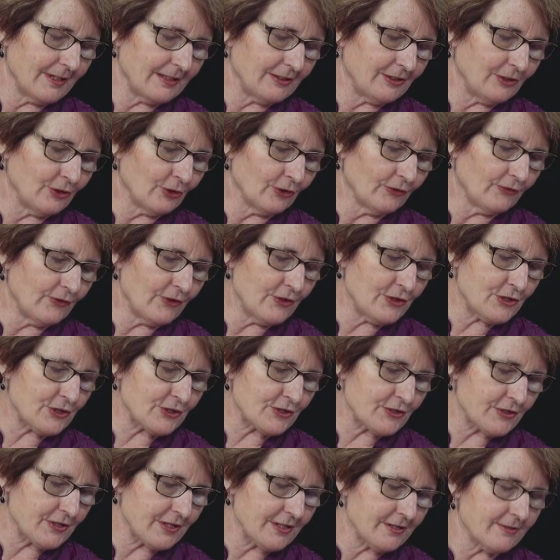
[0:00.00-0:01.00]
your
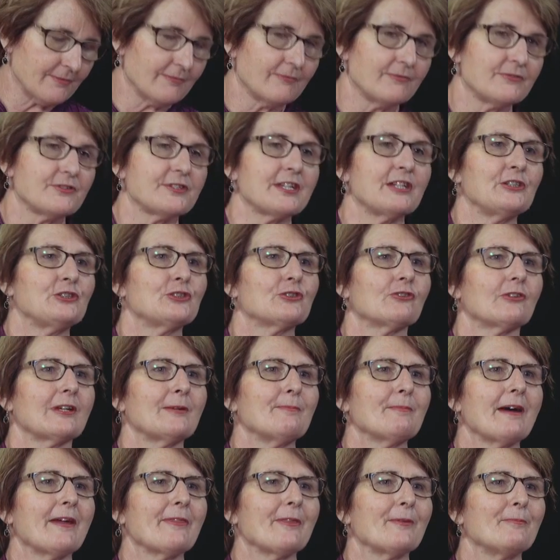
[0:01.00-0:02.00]
first century
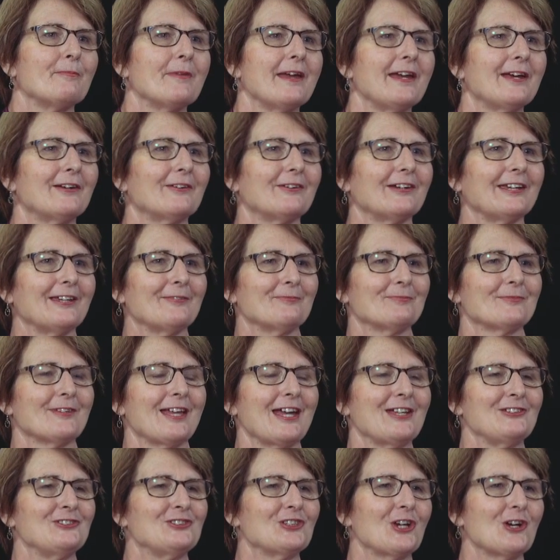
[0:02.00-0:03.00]
mother Mary
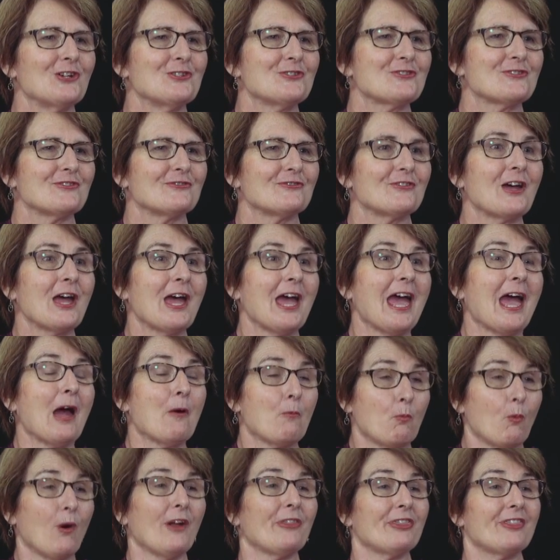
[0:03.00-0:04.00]
and Joseph
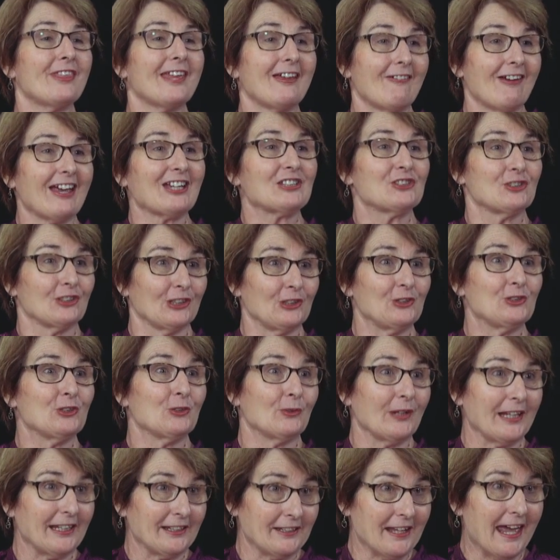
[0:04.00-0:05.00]
and what they're actually
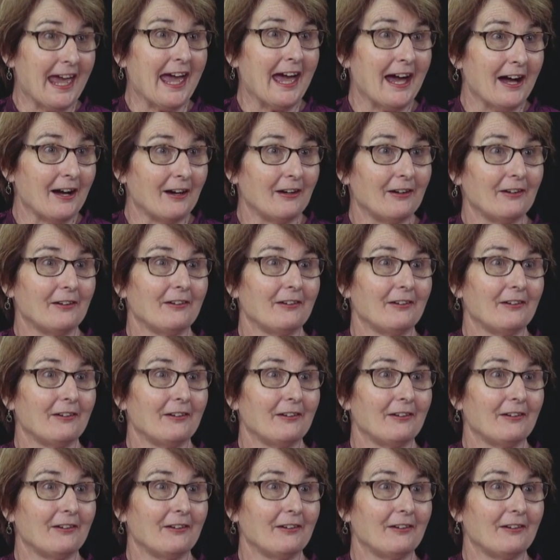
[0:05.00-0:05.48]
doing now?